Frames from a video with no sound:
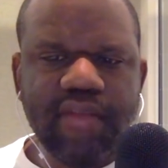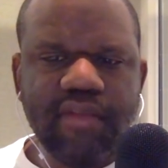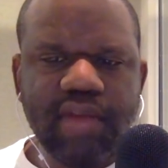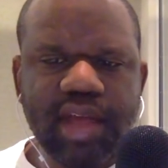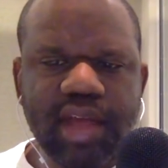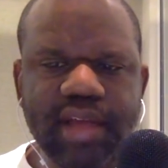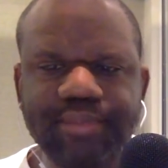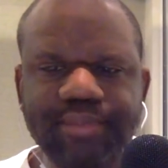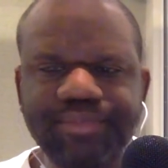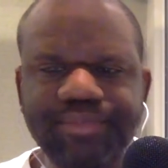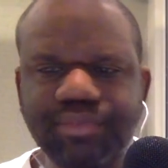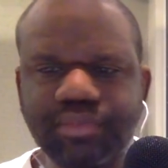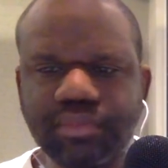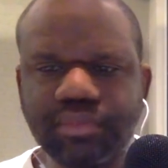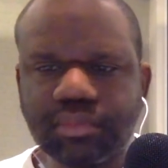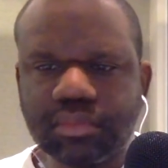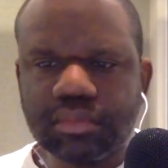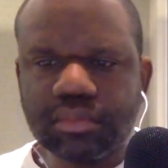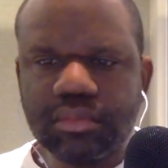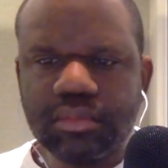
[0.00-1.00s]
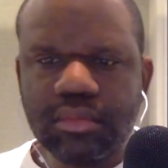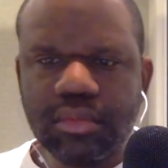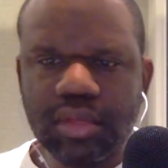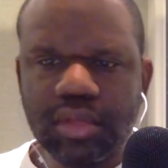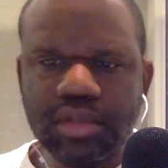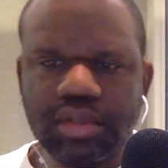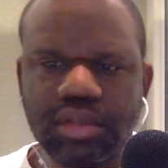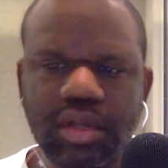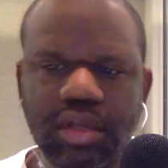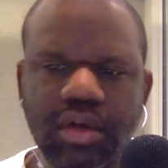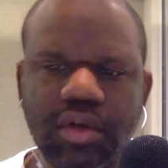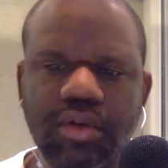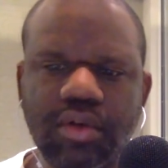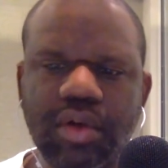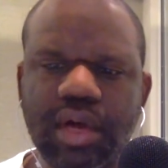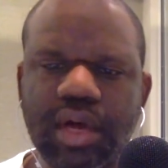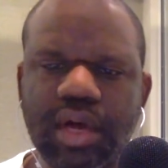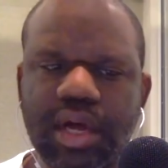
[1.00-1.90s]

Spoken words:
right? So